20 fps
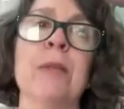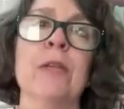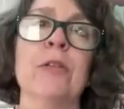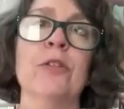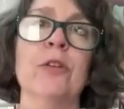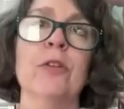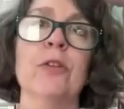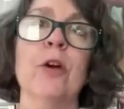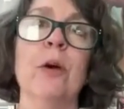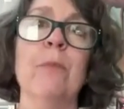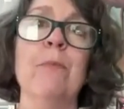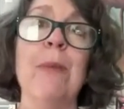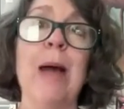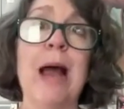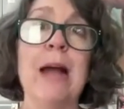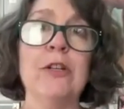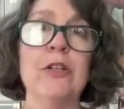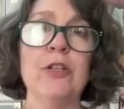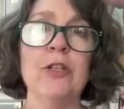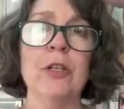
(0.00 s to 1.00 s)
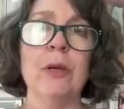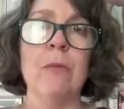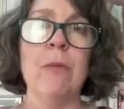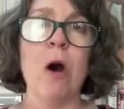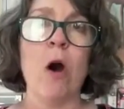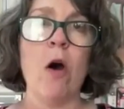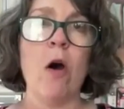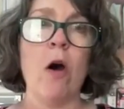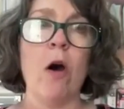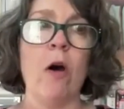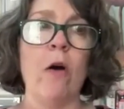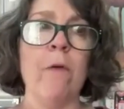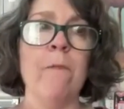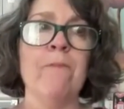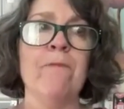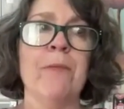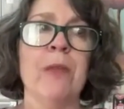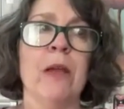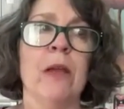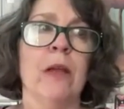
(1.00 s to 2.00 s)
So they'll batch them all.